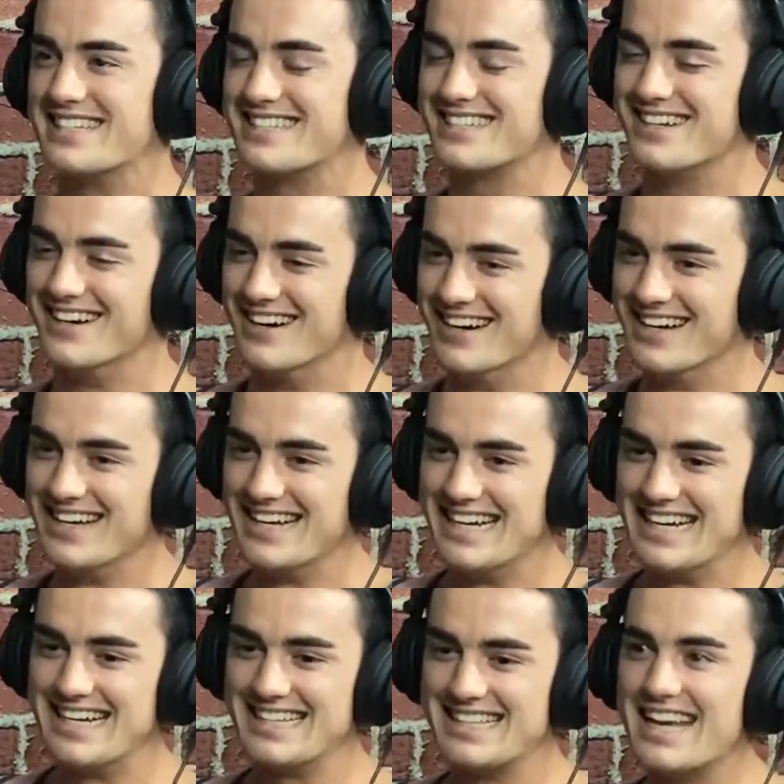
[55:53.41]
So
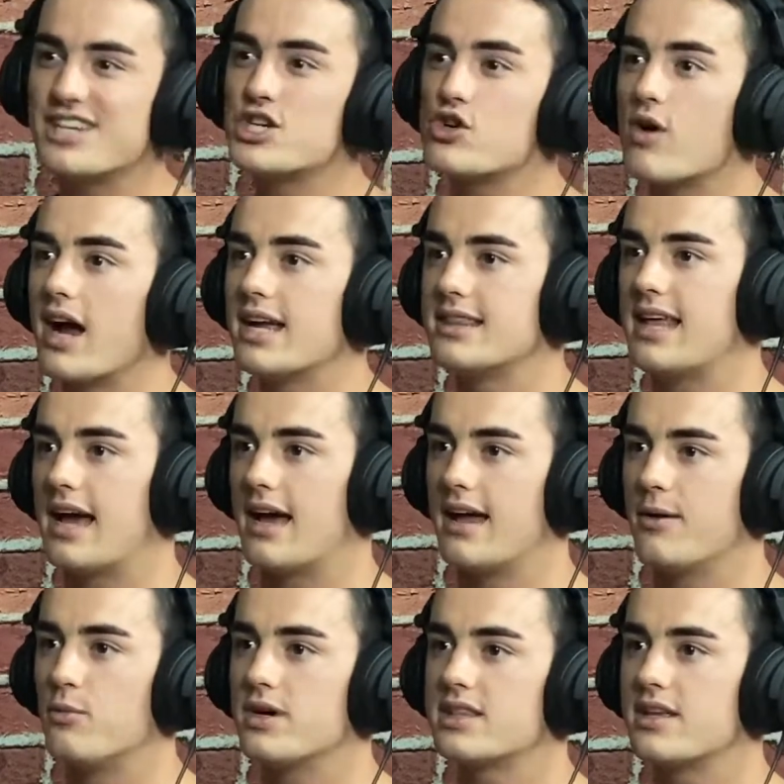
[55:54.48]
they tried that,
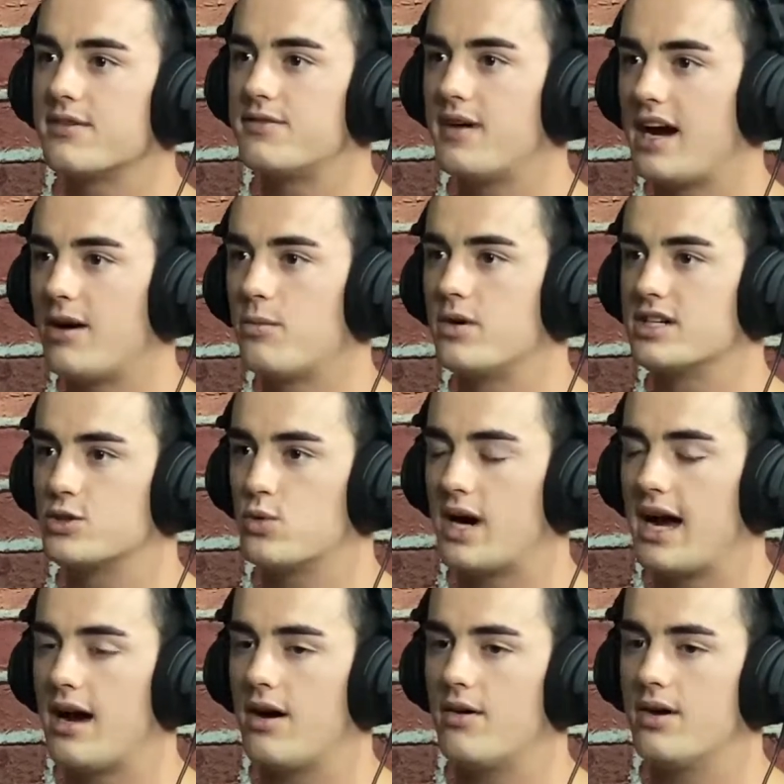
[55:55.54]
and what they found was,
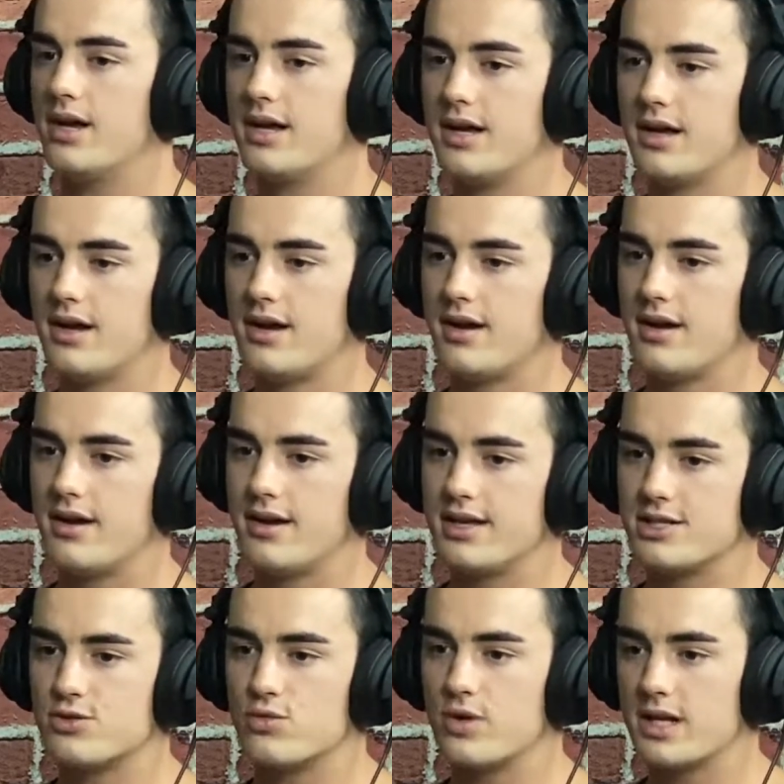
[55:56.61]
wow,
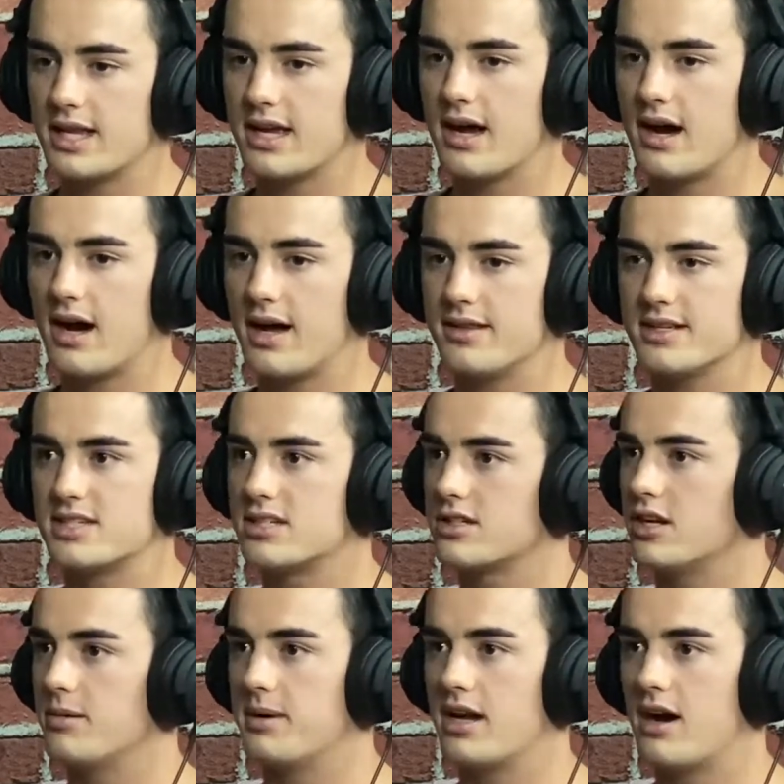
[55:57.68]
it's really hot. This is going
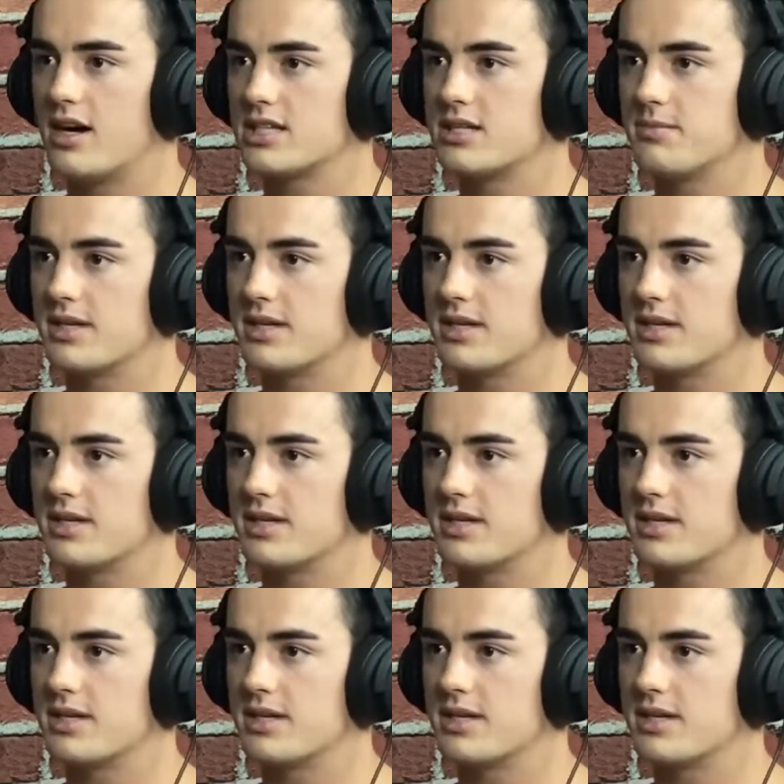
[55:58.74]
to be awesome.